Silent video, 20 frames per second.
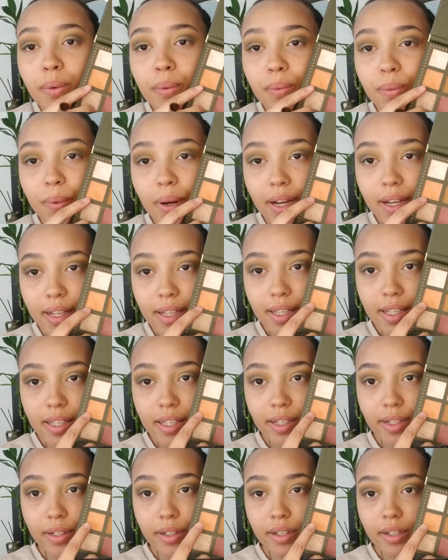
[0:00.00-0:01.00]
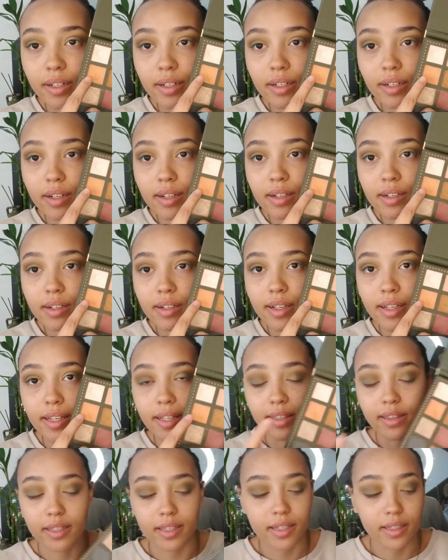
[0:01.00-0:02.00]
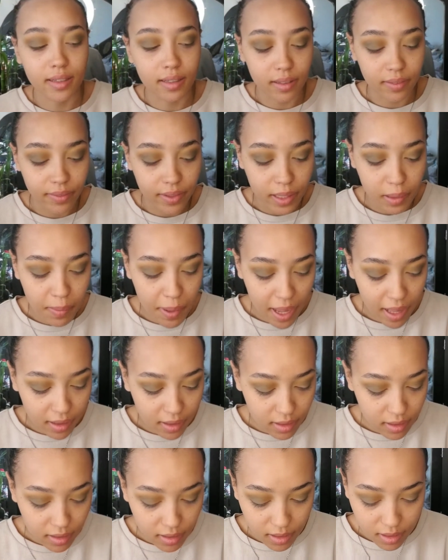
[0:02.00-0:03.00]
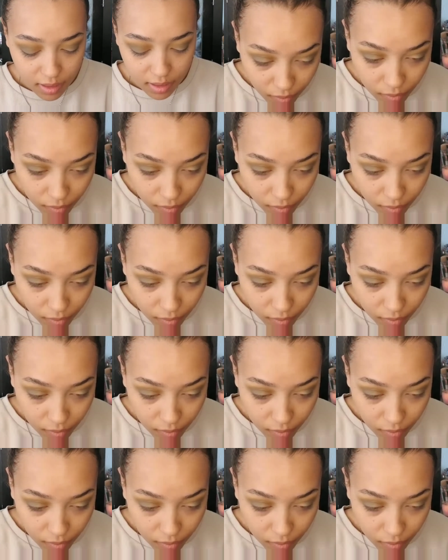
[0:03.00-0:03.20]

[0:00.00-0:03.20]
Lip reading: right here in the Olivia palette.